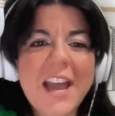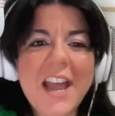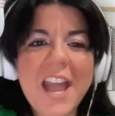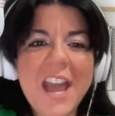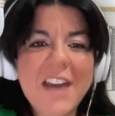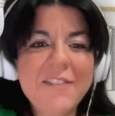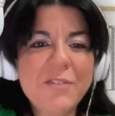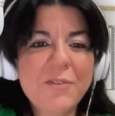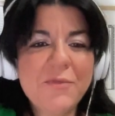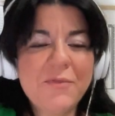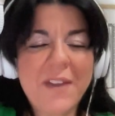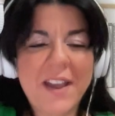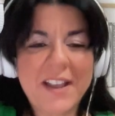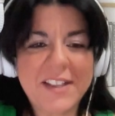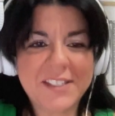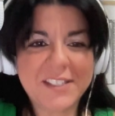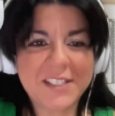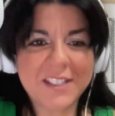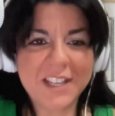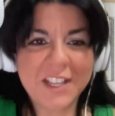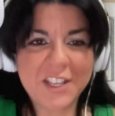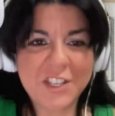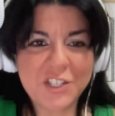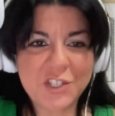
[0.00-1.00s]
I have a
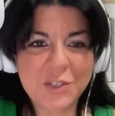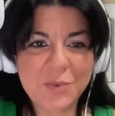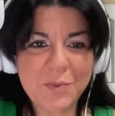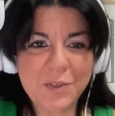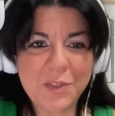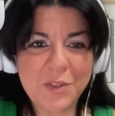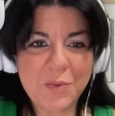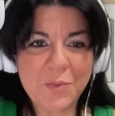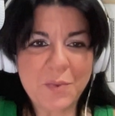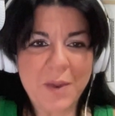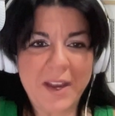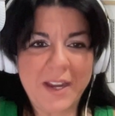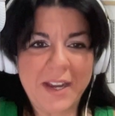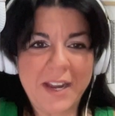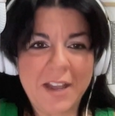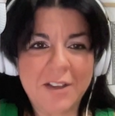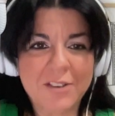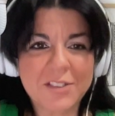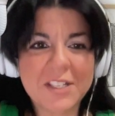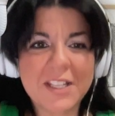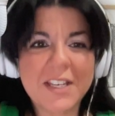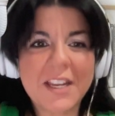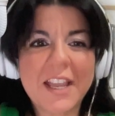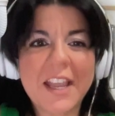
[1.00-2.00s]
fascination with the White
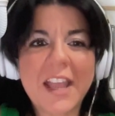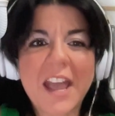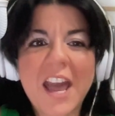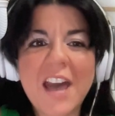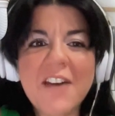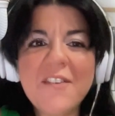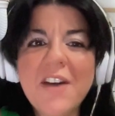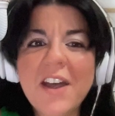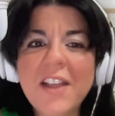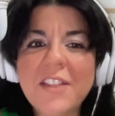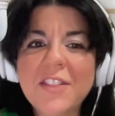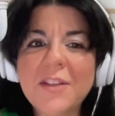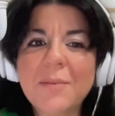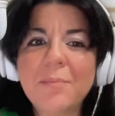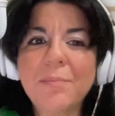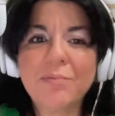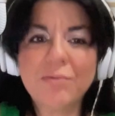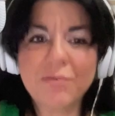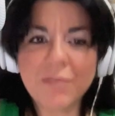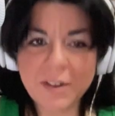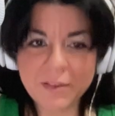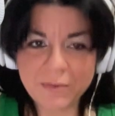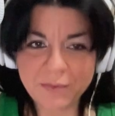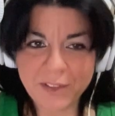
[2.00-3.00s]
House, and I have had the
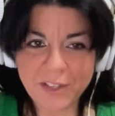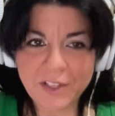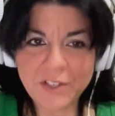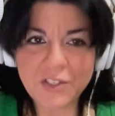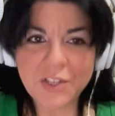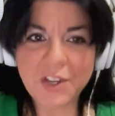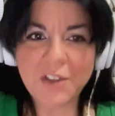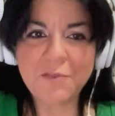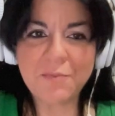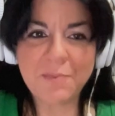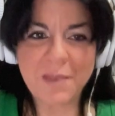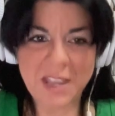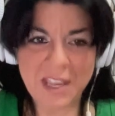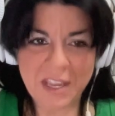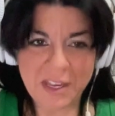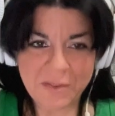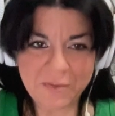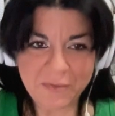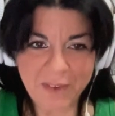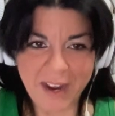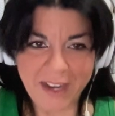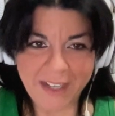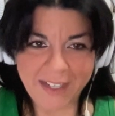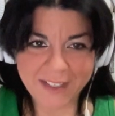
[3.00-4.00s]
privilege of being
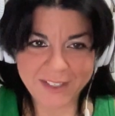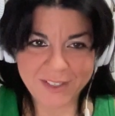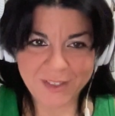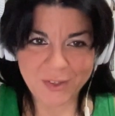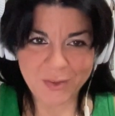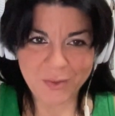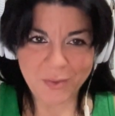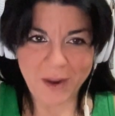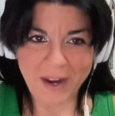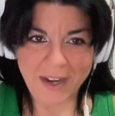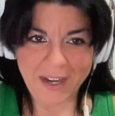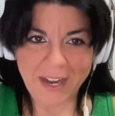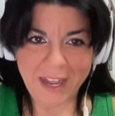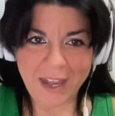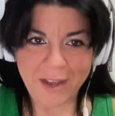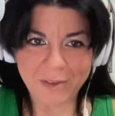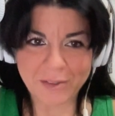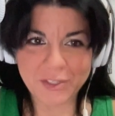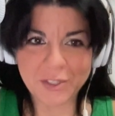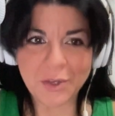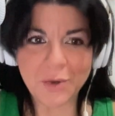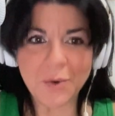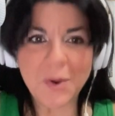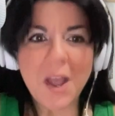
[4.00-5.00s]
invited to the White
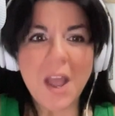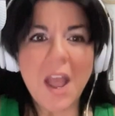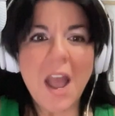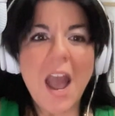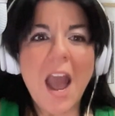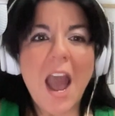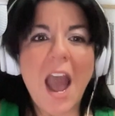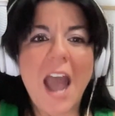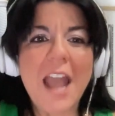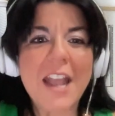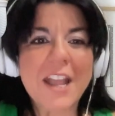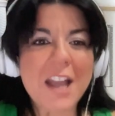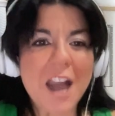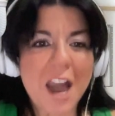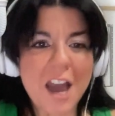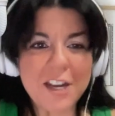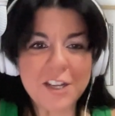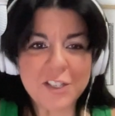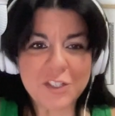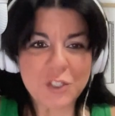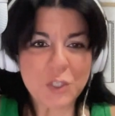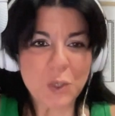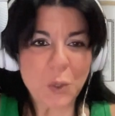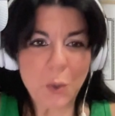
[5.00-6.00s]
House. So I got
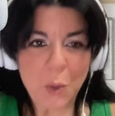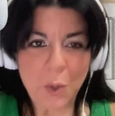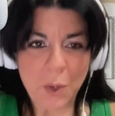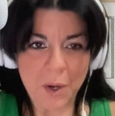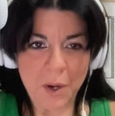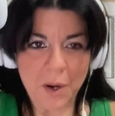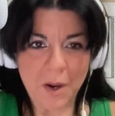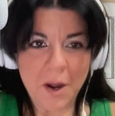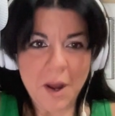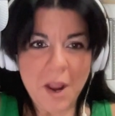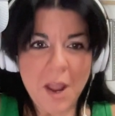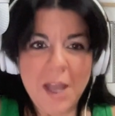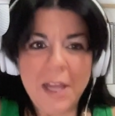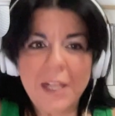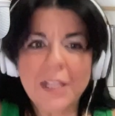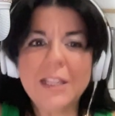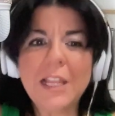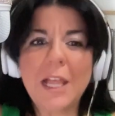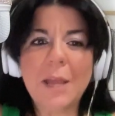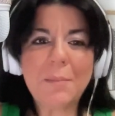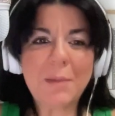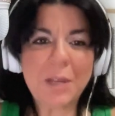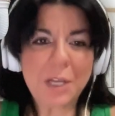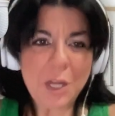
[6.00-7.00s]
a tour.
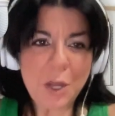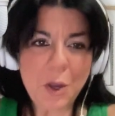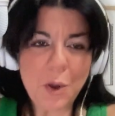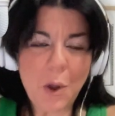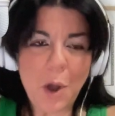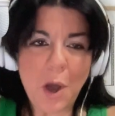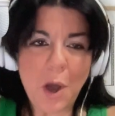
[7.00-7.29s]
Let me know